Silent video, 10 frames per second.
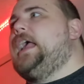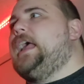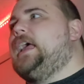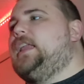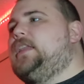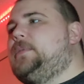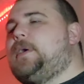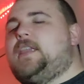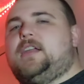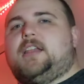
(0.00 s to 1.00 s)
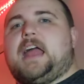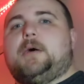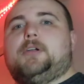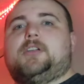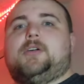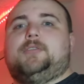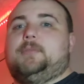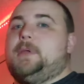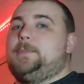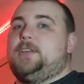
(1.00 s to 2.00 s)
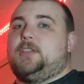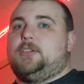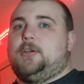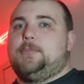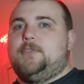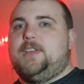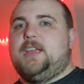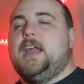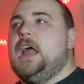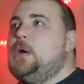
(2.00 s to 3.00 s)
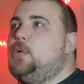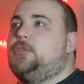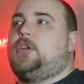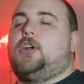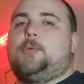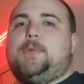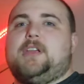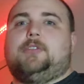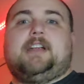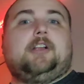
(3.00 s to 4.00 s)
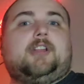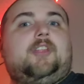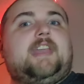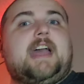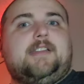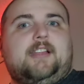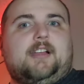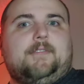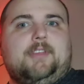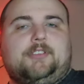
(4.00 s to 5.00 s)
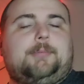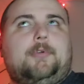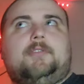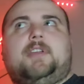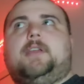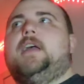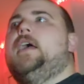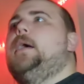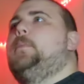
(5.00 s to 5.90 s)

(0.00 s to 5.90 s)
and depending on how it goes in maybe a third movie, will turn me around on the ending of this movie.